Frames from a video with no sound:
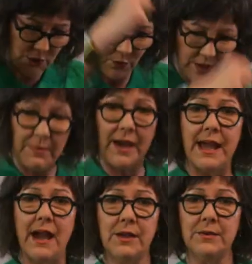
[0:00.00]
talking about
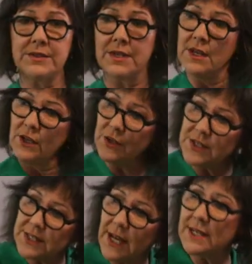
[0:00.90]
how he was going to
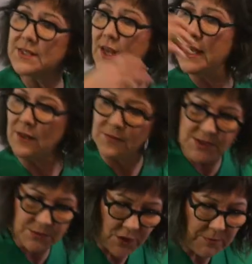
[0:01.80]
slice that and
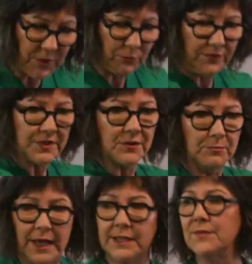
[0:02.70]
this was going to be the rivers
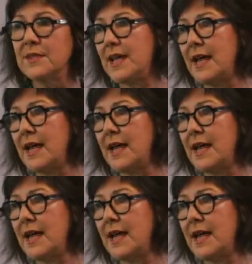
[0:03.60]
of blood in this